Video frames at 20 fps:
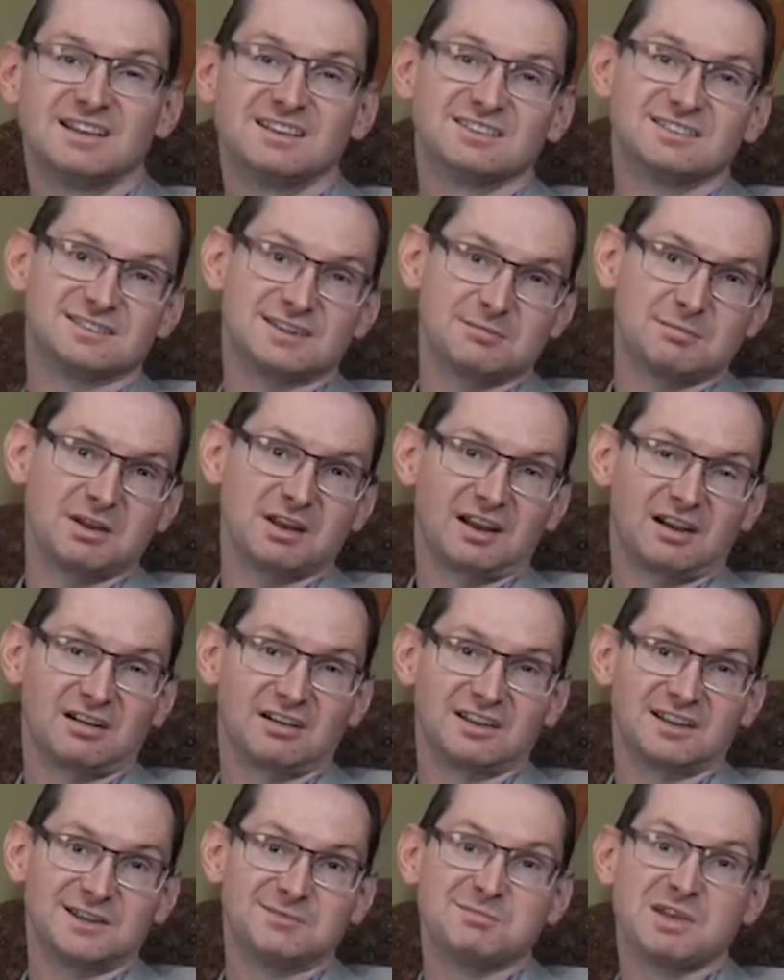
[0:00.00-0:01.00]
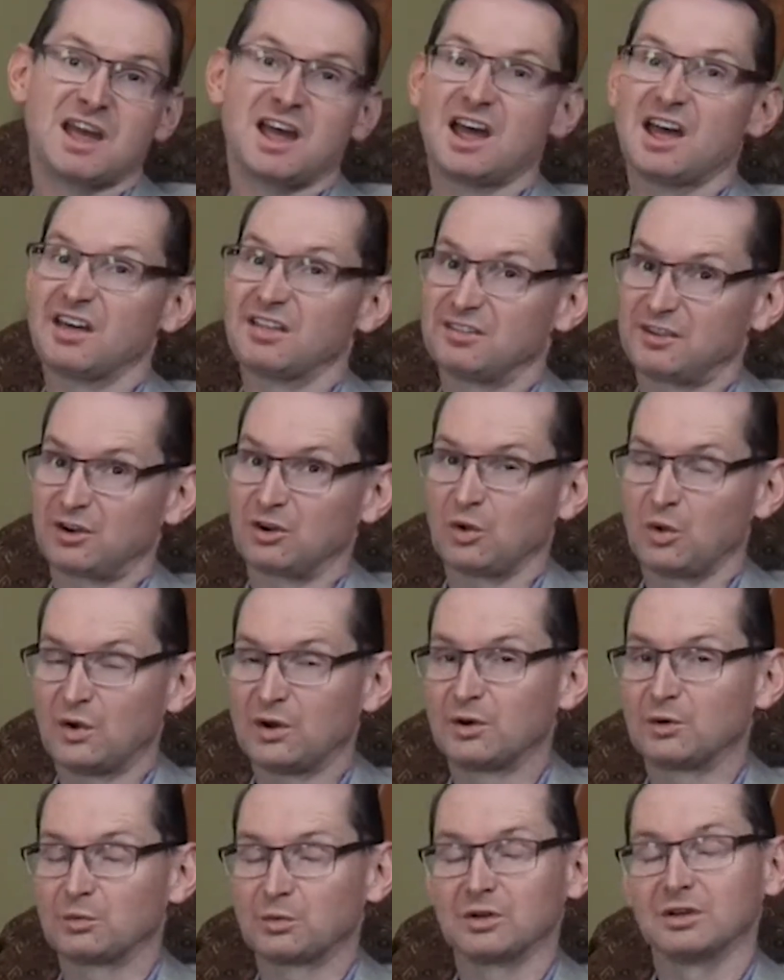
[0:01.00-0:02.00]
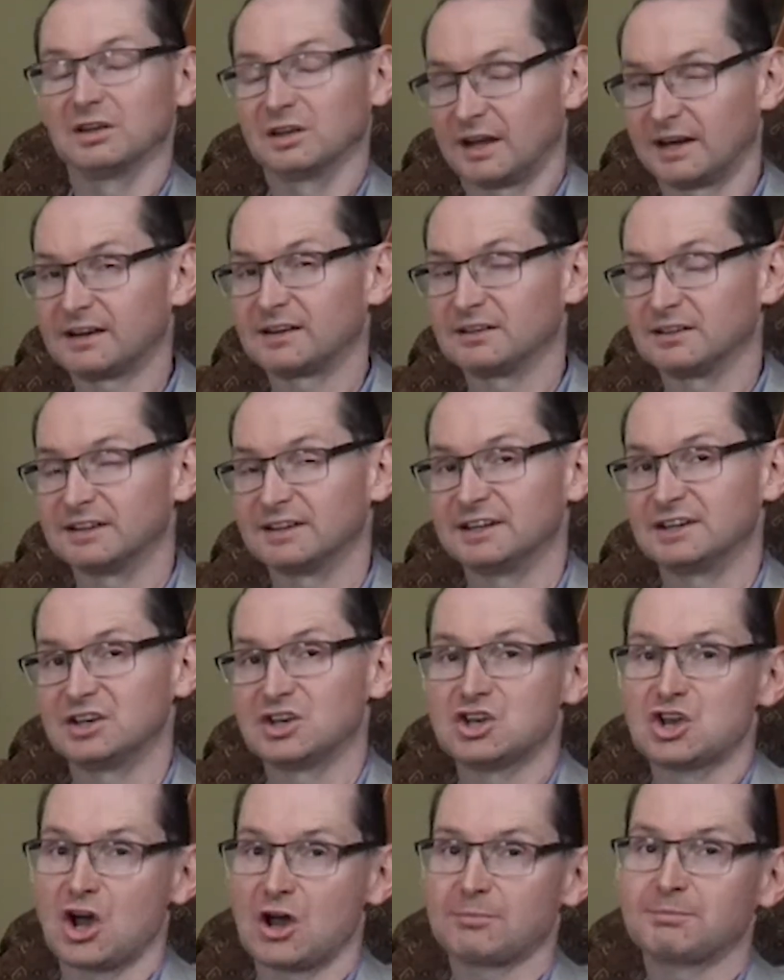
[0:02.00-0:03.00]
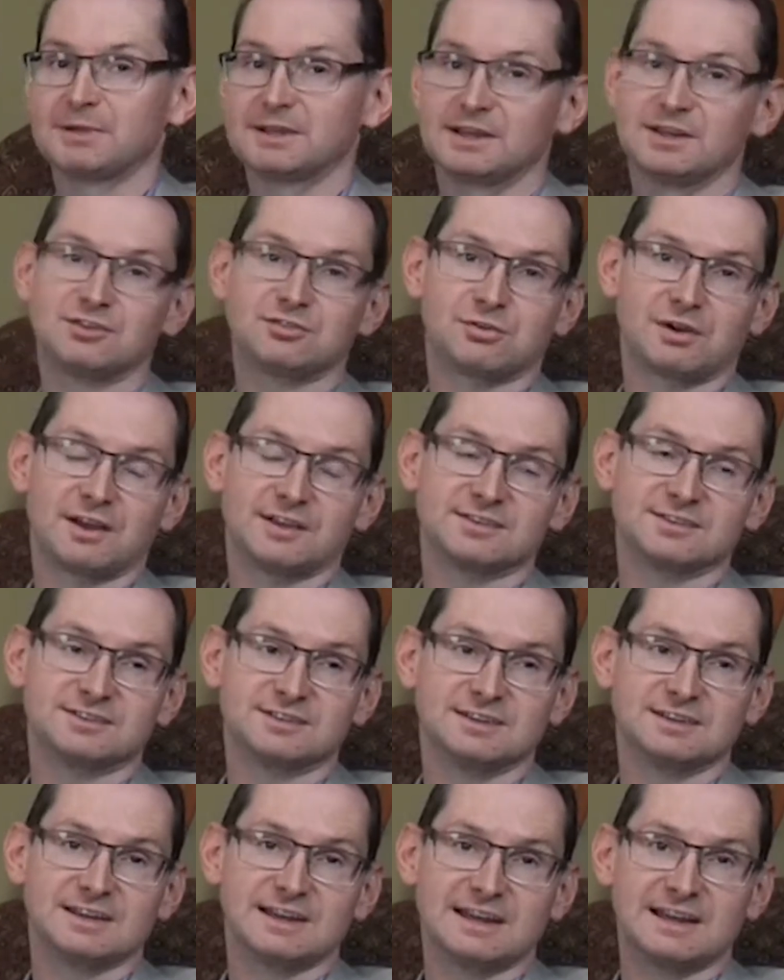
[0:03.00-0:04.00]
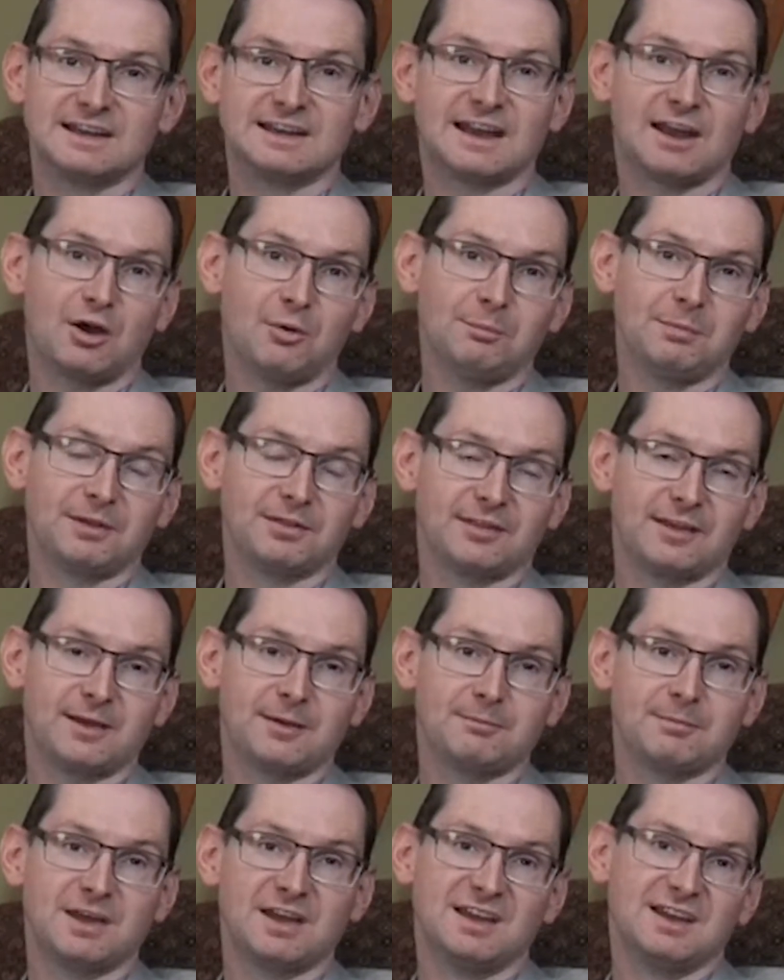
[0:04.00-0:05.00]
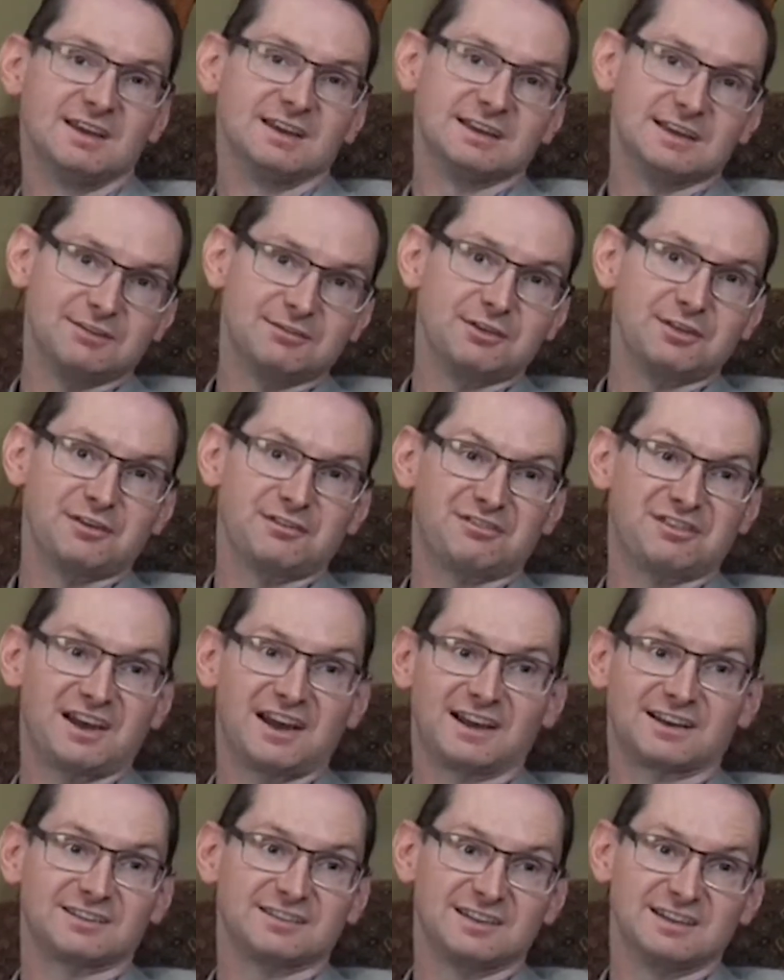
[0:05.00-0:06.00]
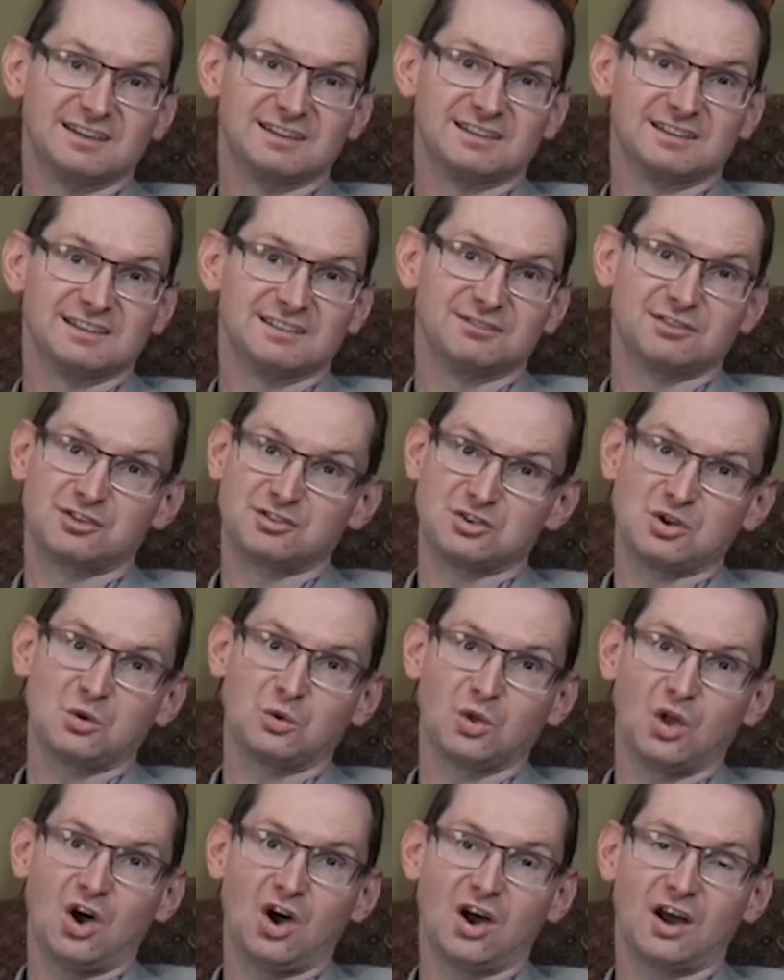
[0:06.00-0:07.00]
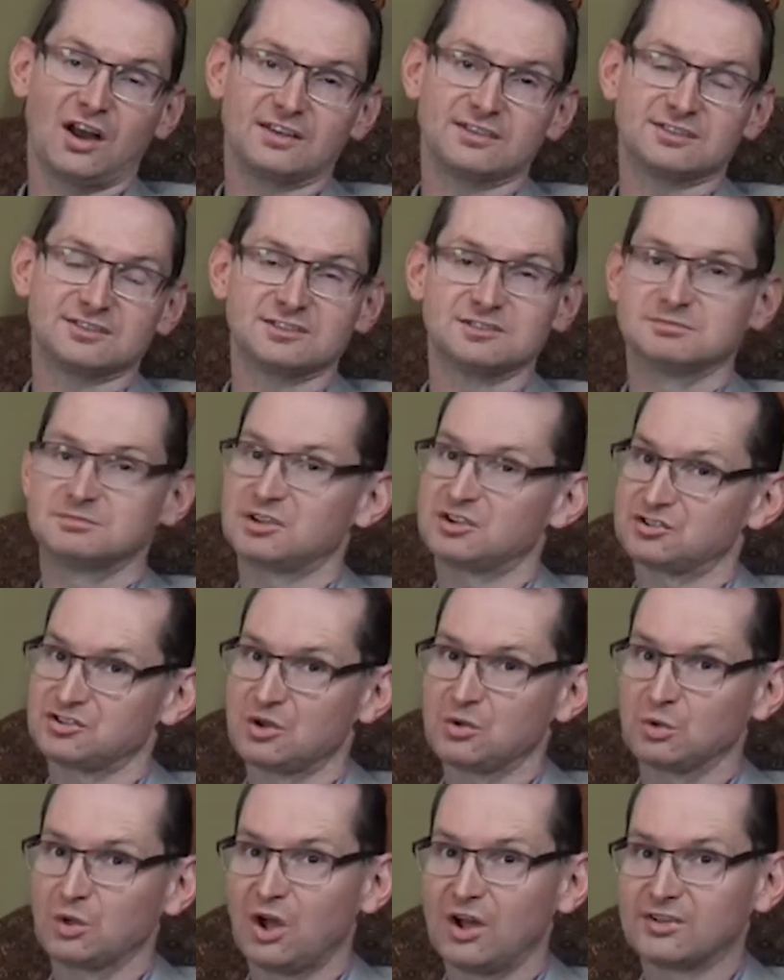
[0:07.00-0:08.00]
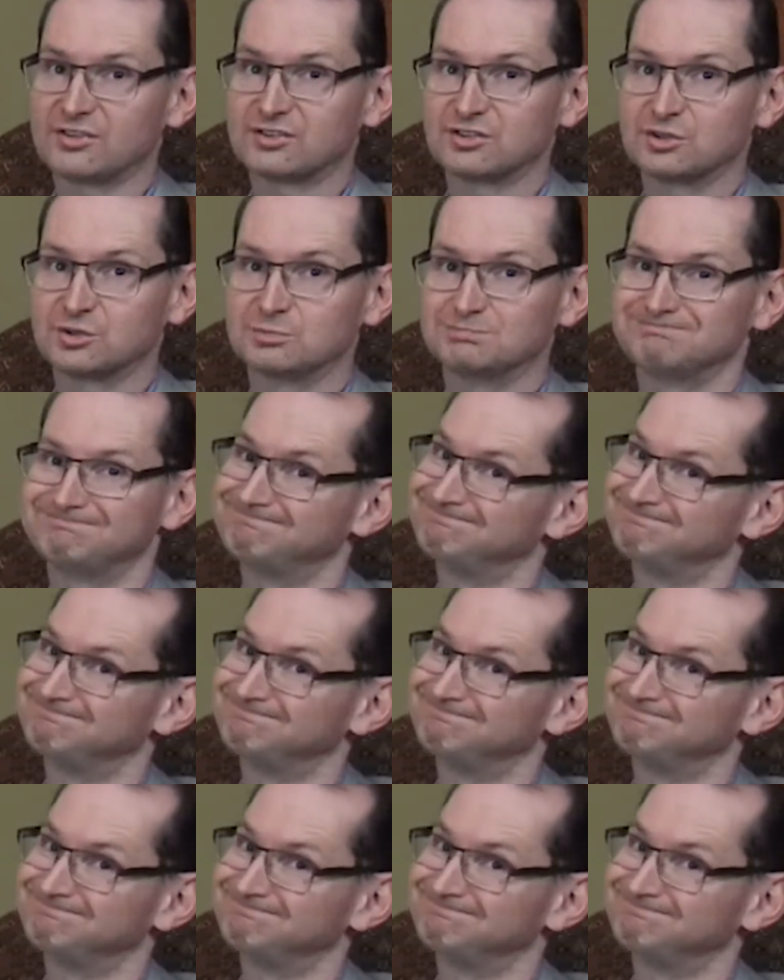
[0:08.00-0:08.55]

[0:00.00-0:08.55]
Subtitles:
Similarly, their lawyer will likely not be interested in helping them, given the fact that if there's no loss, there's no lawsuit,